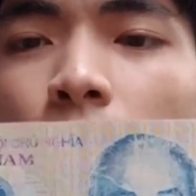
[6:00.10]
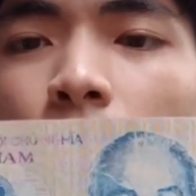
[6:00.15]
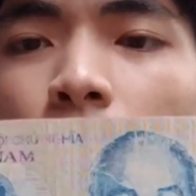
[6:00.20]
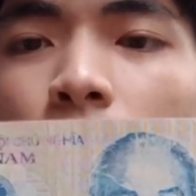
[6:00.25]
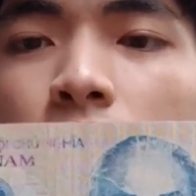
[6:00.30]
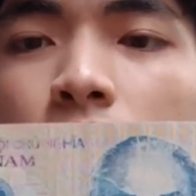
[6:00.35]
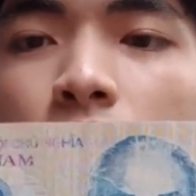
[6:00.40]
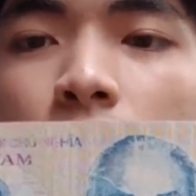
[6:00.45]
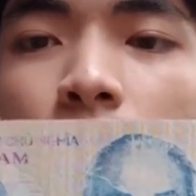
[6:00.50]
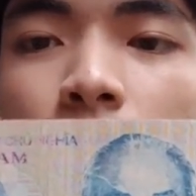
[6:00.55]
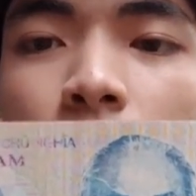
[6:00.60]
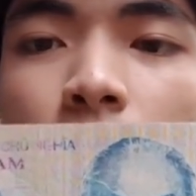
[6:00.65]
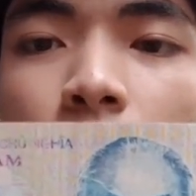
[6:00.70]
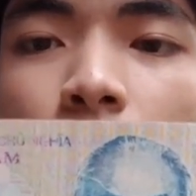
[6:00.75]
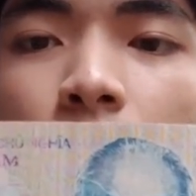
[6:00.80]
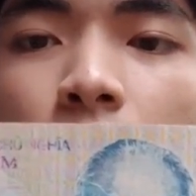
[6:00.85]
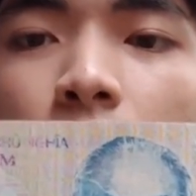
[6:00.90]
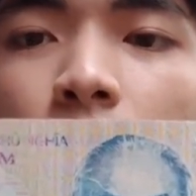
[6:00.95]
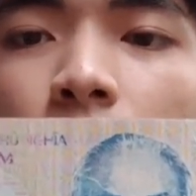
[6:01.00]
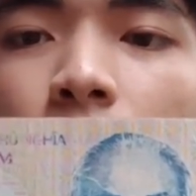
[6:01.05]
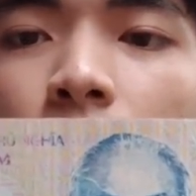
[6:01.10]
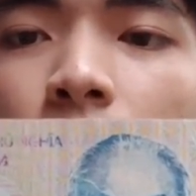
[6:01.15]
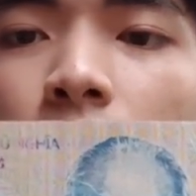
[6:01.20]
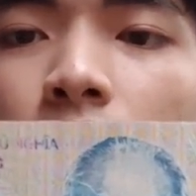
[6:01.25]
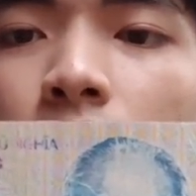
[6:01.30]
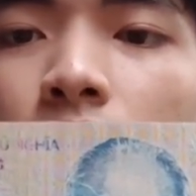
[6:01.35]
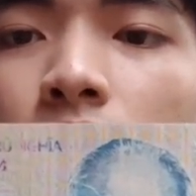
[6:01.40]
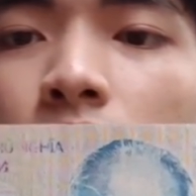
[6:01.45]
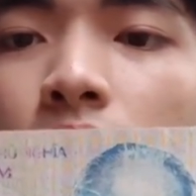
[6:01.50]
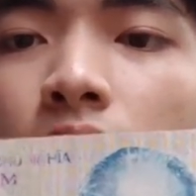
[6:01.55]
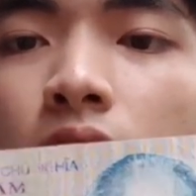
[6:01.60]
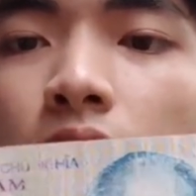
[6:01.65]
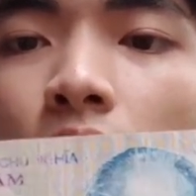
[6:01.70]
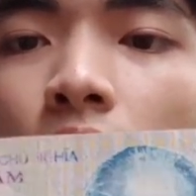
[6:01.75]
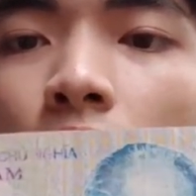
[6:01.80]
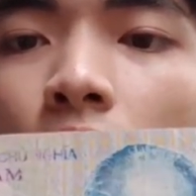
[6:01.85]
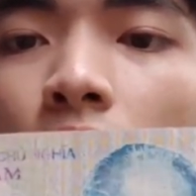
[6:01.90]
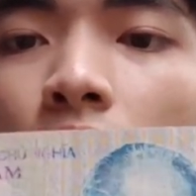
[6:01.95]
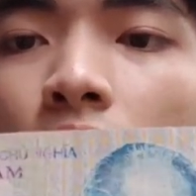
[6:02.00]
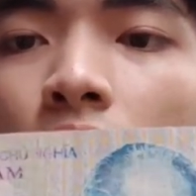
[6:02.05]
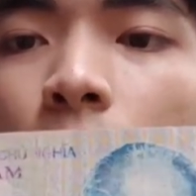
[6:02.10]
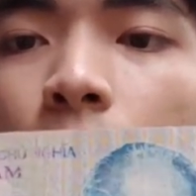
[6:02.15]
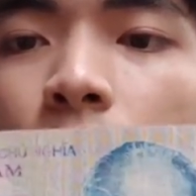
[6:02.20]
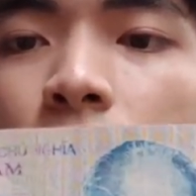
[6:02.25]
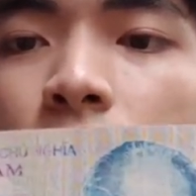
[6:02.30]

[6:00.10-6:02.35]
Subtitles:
sea. The color of the